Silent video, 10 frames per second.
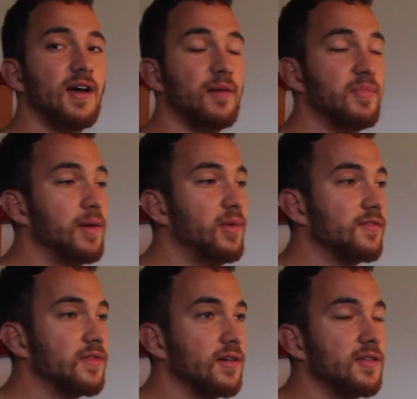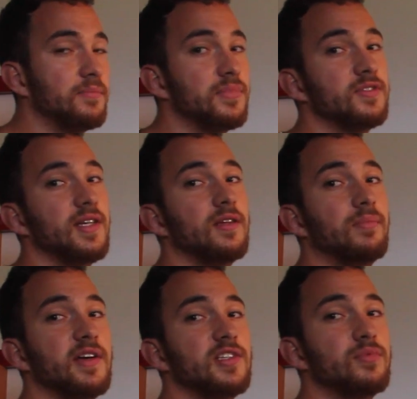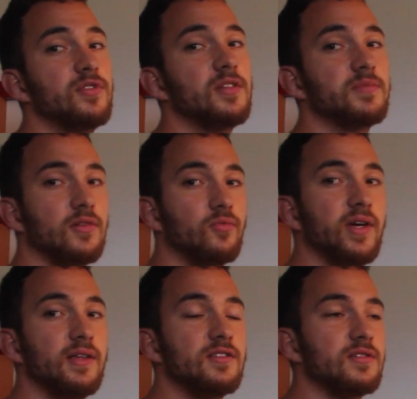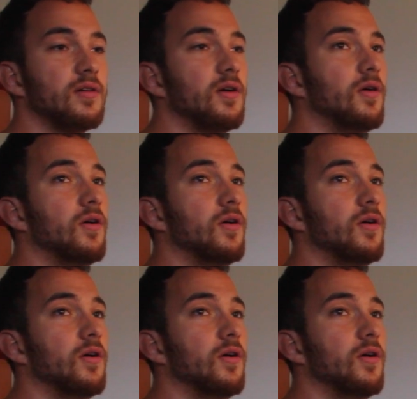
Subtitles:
I maybe have done the pseudo planche push-ups on rings,